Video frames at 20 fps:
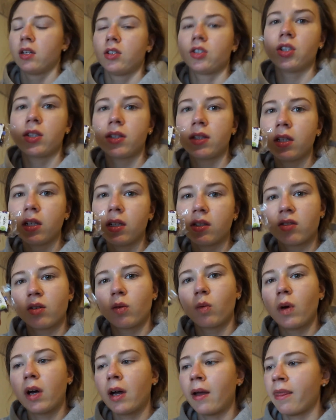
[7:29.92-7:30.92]
Just a
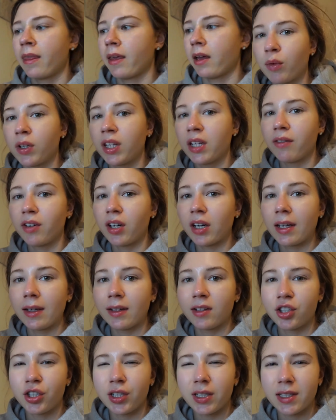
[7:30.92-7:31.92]
little one. Whenever I
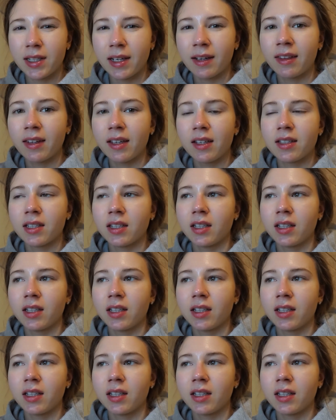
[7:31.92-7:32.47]
get treats like this,